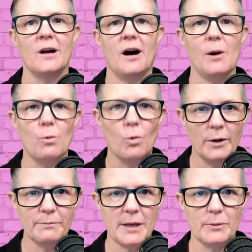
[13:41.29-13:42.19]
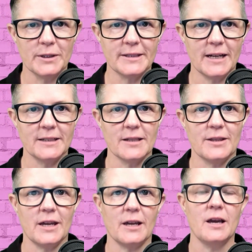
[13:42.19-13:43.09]
I want people to start to
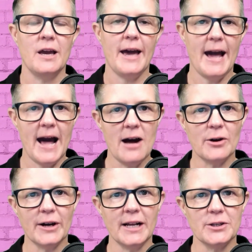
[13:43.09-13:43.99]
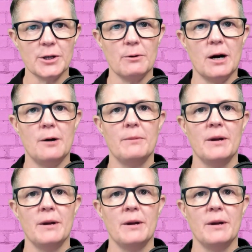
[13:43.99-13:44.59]
think, how can I show up